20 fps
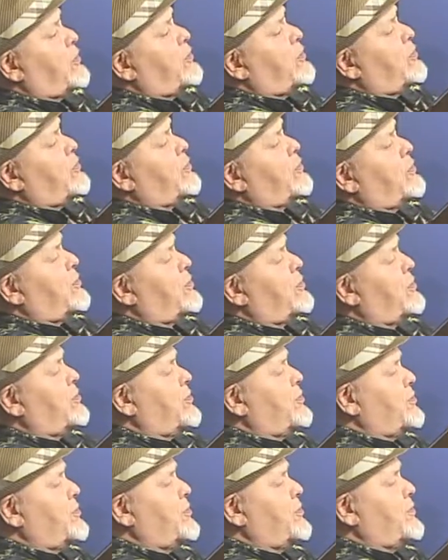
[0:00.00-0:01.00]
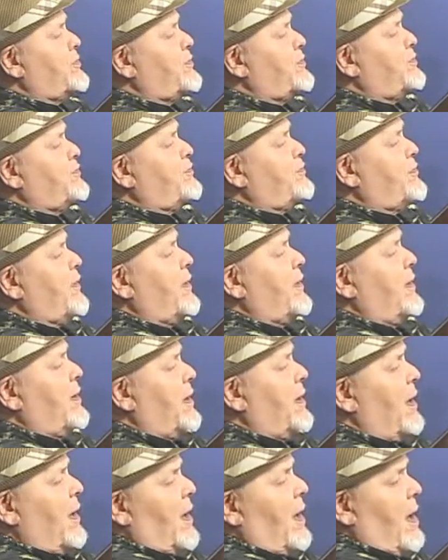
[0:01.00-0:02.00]
two.
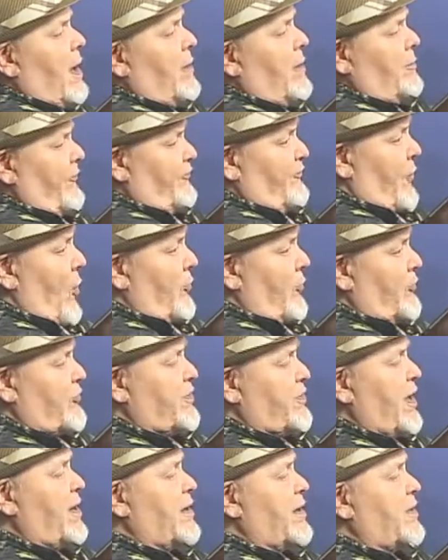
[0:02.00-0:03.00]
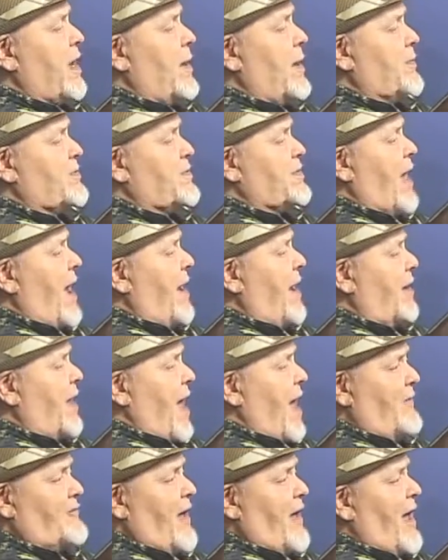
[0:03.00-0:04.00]
The forces in the cup is not
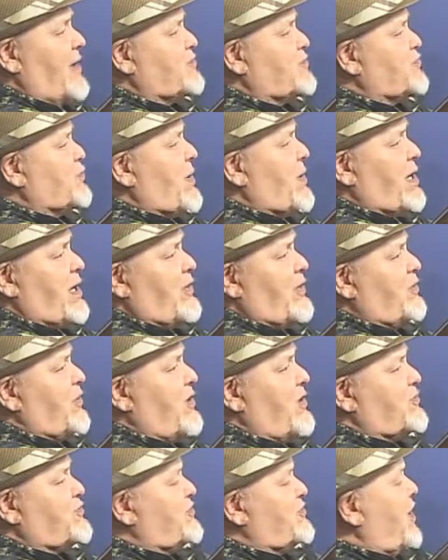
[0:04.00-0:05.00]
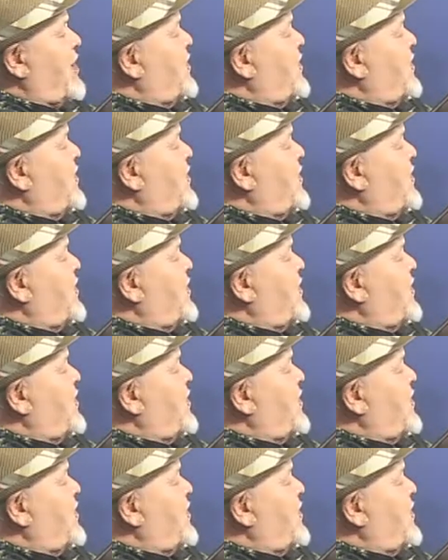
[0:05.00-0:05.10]
half as sweet as just